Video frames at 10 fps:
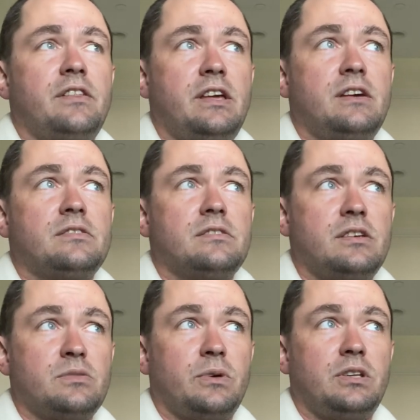This
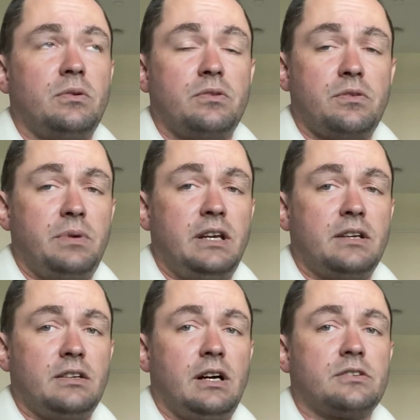is what the orthopedic
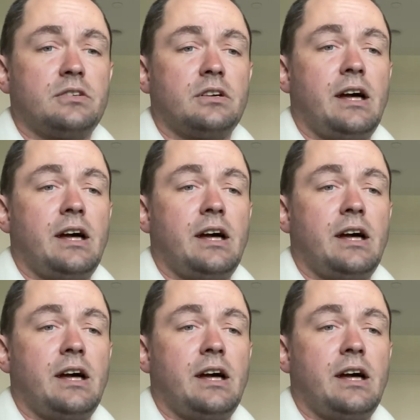doctor